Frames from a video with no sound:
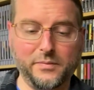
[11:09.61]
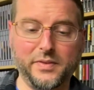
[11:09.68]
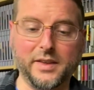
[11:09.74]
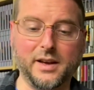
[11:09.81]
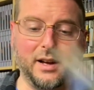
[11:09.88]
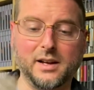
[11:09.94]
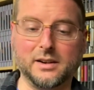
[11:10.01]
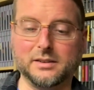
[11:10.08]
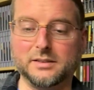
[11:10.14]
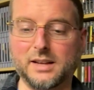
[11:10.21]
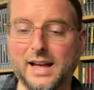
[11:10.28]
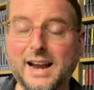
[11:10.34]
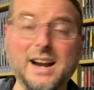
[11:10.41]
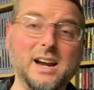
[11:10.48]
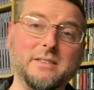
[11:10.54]
Uh,
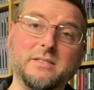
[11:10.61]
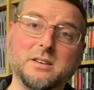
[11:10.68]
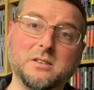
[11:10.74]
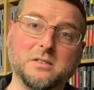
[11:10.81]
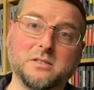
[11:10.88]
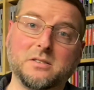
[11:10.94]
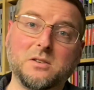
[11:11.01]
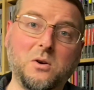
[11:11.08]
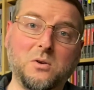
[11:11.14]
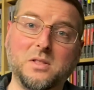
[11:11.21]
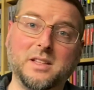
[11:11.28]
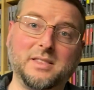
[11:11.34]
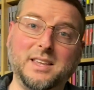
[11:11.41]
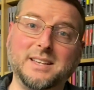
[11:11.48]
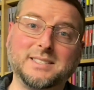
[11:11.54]
I didn't even know
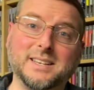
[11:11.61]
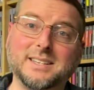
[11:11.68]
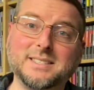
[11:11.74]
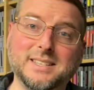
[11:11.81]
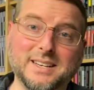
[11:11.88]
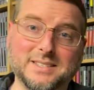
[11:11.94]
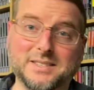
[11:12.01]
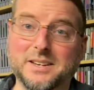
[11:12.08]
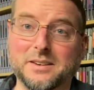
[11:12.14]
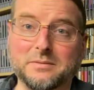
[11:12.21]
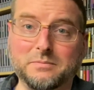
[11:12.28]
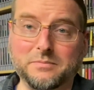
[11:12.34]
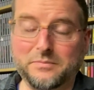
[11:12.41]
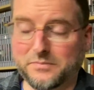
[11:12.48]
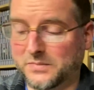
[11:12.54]
that these existed.
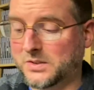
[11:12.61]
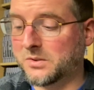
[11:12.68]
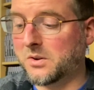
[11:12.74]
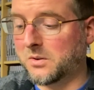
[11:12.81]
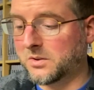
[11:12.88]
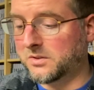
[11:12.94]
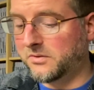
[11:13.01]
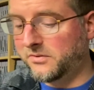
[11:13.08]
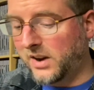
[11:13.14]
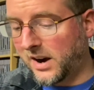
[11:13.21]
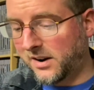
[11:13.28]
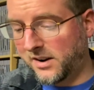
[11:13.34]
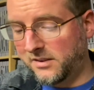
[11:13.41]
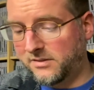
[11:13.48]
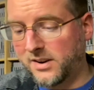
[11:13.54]
So it was
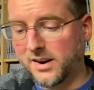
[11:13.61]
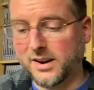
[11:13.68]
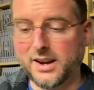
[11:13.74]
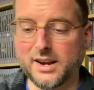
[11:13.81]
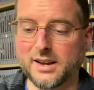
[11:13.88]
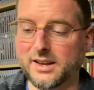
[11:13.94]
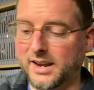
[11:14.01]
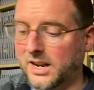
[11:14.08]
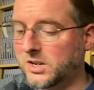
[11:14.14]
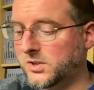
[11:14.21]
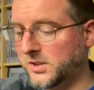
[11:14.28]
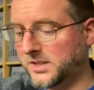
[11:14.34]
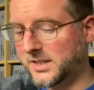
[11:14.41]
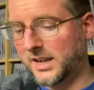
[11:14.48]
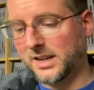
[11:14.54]
very, very
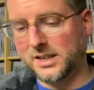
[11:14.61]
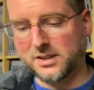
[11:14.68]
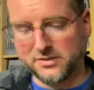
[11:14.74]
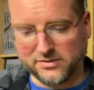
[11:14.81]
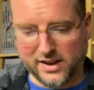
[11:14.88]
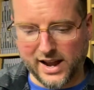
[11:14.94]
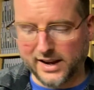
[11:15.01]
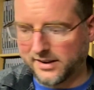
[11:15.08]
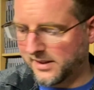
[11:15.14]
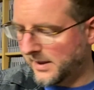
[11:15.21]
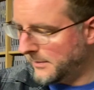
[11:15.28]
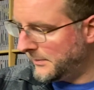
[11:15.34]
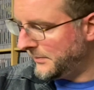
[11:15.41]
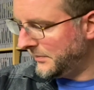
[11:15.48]
interesting to find them.